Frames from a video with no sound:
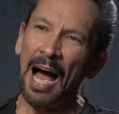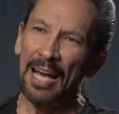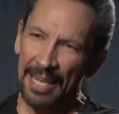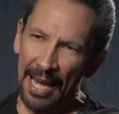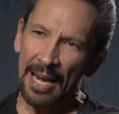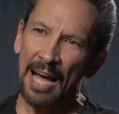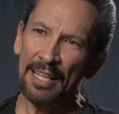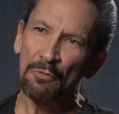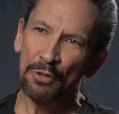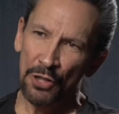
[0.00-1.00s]
Again, right. I
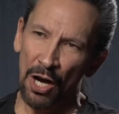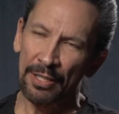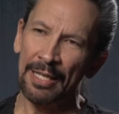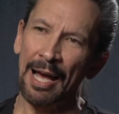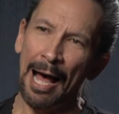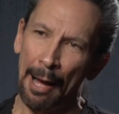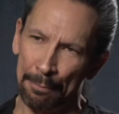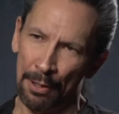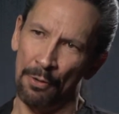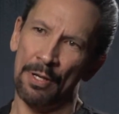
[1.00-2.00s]
think we're talking
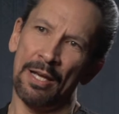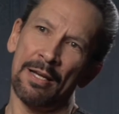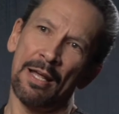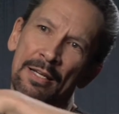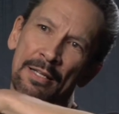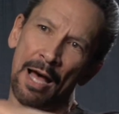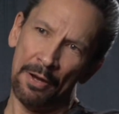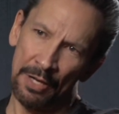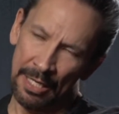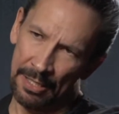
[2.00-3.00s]
Apollonian,
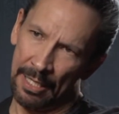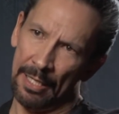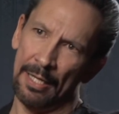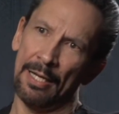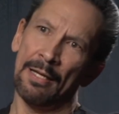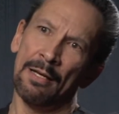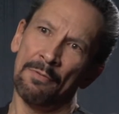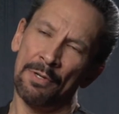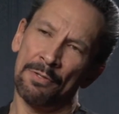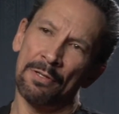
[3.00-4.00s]
Dionysian.
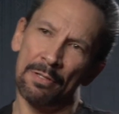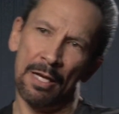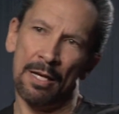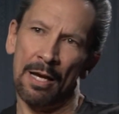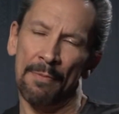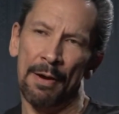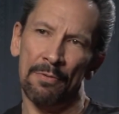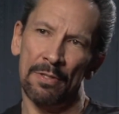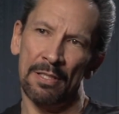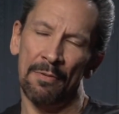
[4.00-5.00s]
We're talking
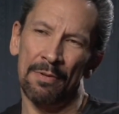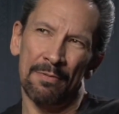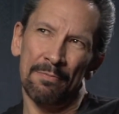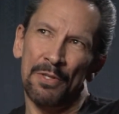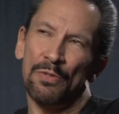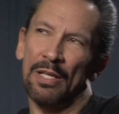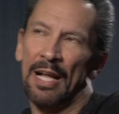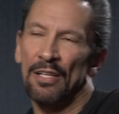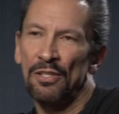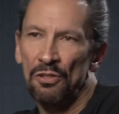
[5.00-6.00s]
about some music
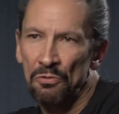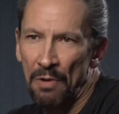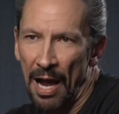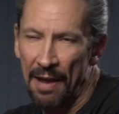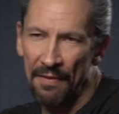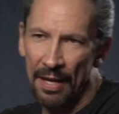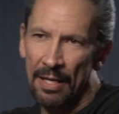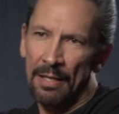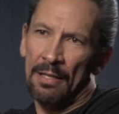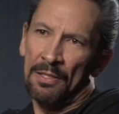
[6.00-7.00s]
that is
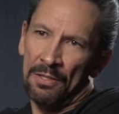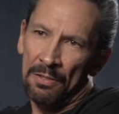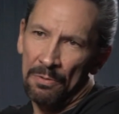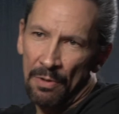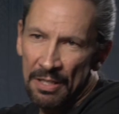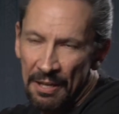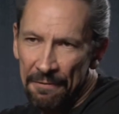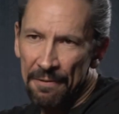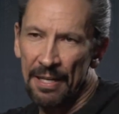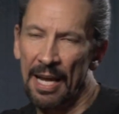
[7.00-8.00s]
striving to
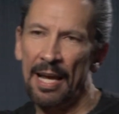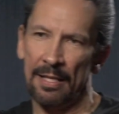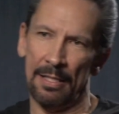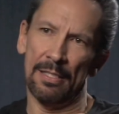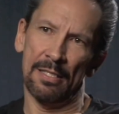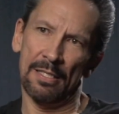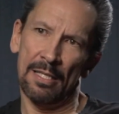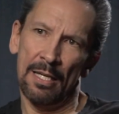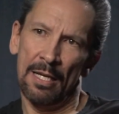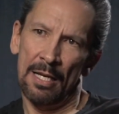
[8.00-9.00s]
different
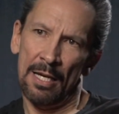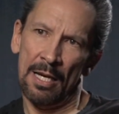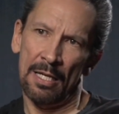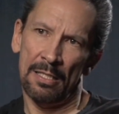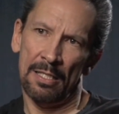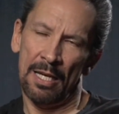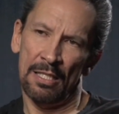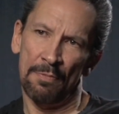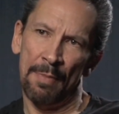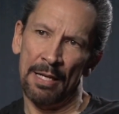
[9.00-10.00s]
ends. It's,
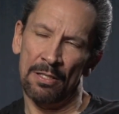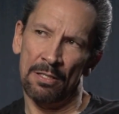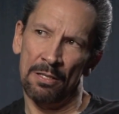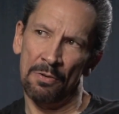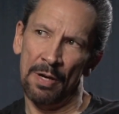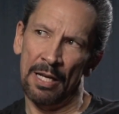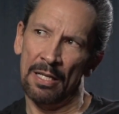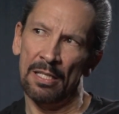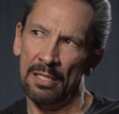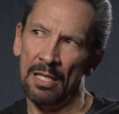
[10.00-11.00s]
it's meant to
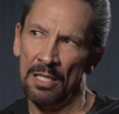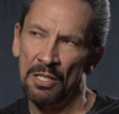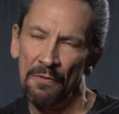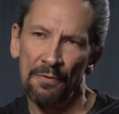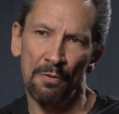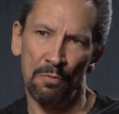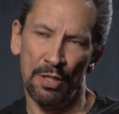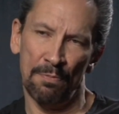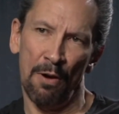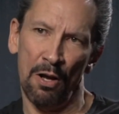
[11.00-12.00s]
elicit different
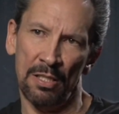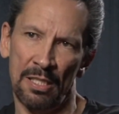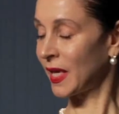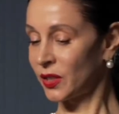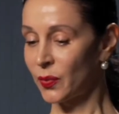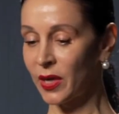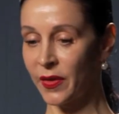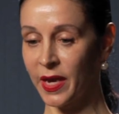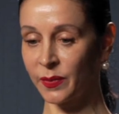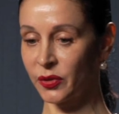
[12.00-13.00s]
responses. That's why
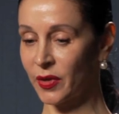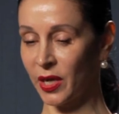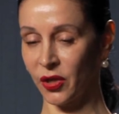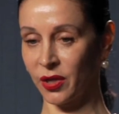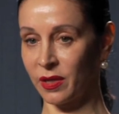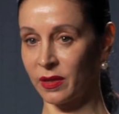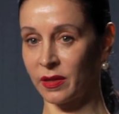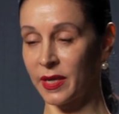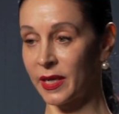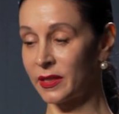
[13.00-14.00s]
the abstraction in
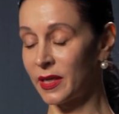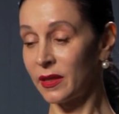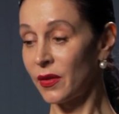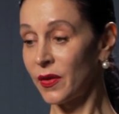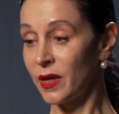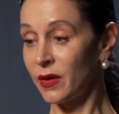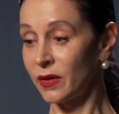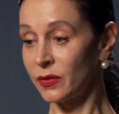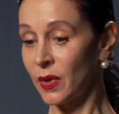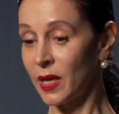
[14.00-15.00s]
the dance and the theater
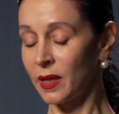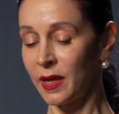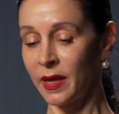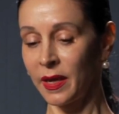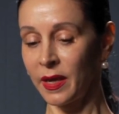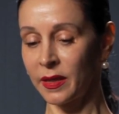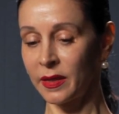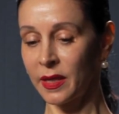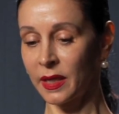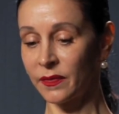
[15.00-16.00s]
as well. It,
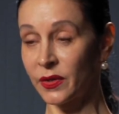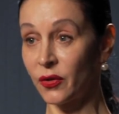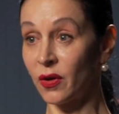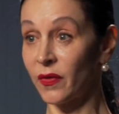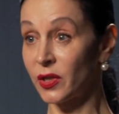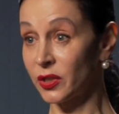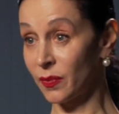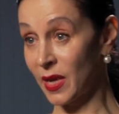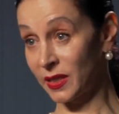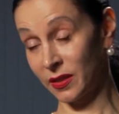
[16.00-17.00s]
it gives a universal
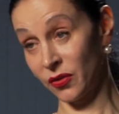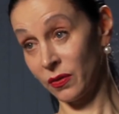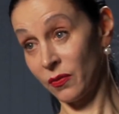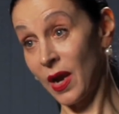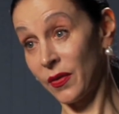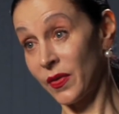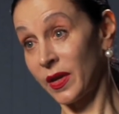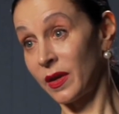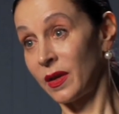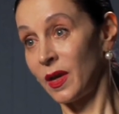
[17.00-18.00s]
message rather
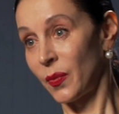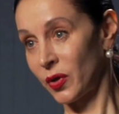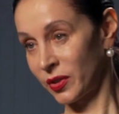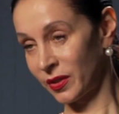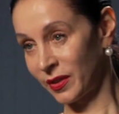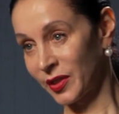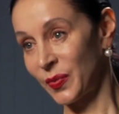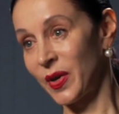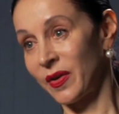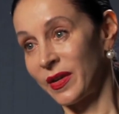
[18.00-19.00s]
than a personal
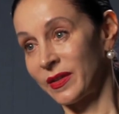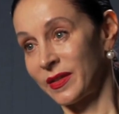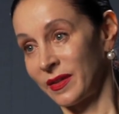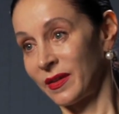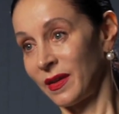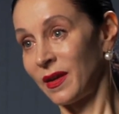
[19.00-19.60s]
experience.